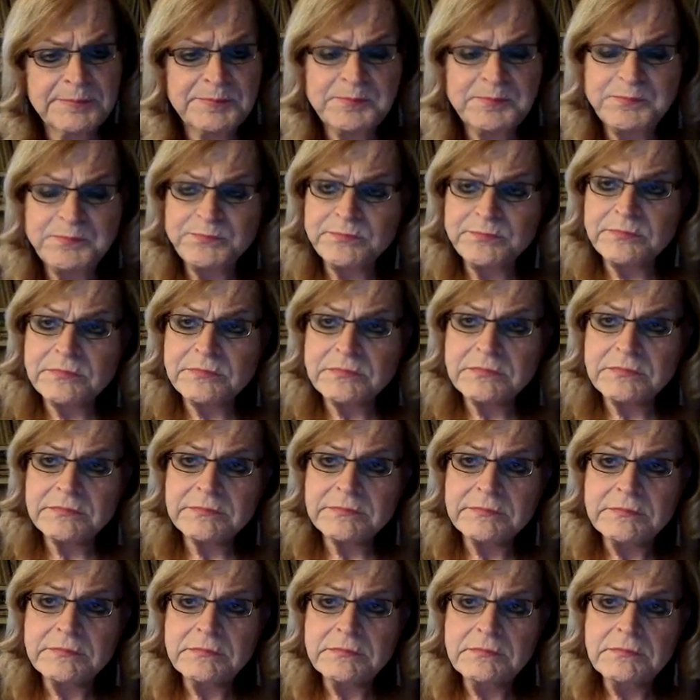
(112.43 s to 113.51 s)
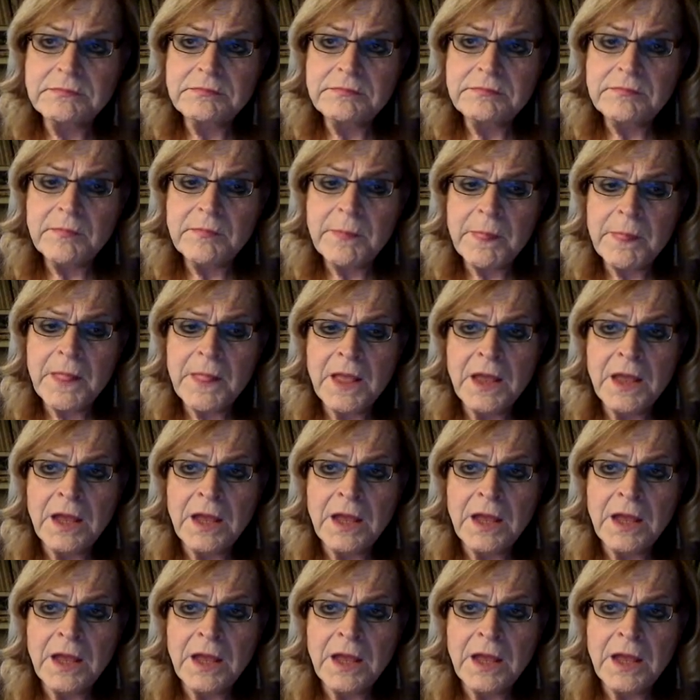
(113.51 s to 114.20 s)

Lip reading: Nobody speaks.